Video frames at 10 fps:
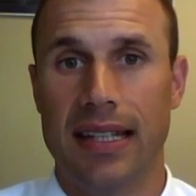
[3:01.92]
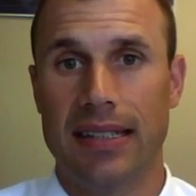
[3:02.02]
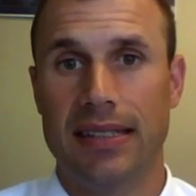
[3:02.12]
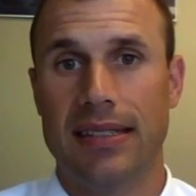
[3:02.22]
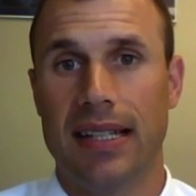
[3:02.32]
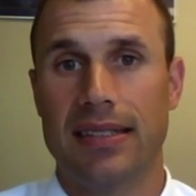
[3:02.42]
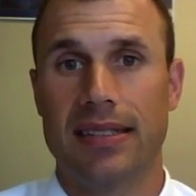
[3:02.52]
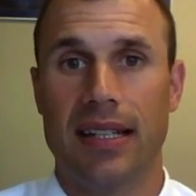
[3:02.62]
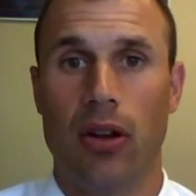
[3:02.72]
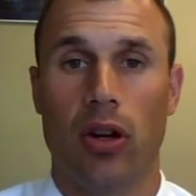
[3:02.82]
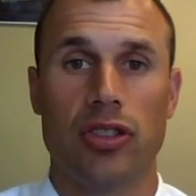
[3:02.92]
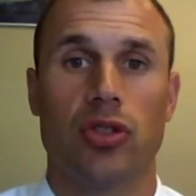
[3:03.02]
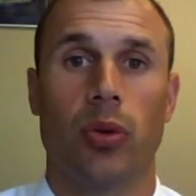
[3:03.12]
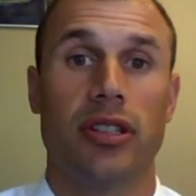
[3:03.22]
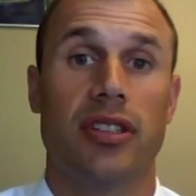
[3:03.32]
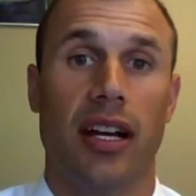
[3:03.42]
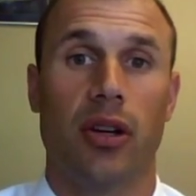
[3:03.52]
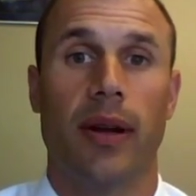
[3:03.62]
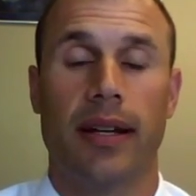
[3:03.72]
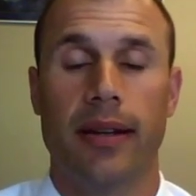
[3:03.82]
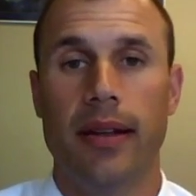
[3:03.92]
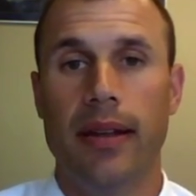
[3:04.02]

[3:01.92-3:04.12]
that our story is not correct,